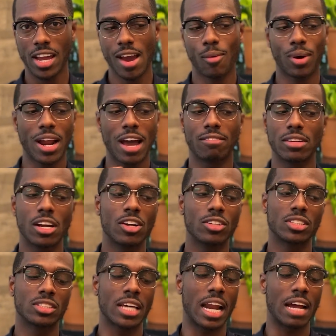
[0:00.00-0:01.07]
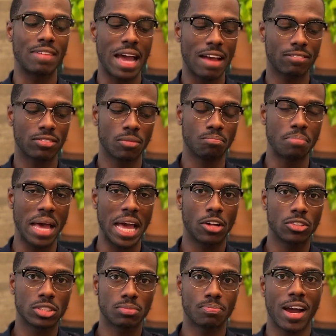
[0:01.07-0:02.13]
And what I've learned is that I've had to
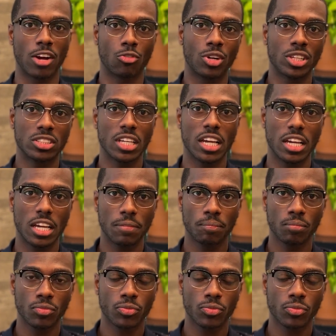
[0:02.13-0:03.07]
balance my risk taking